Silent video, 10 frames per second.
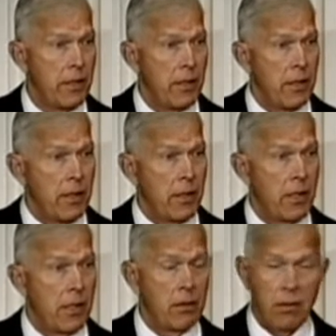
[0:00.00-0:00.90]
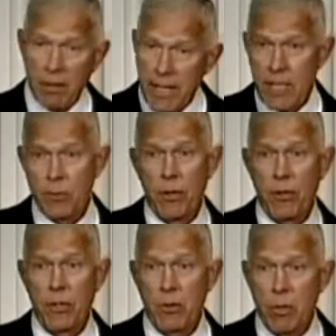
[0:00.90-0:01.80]
The last
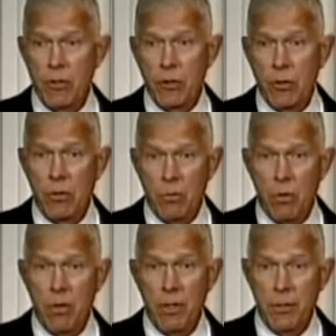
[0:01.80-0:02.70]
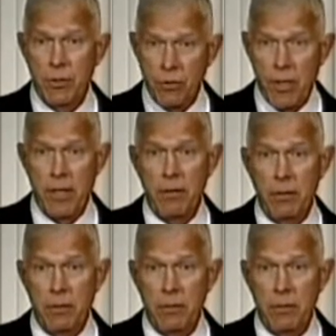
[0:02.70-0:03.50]
person that wants to go to war is a general.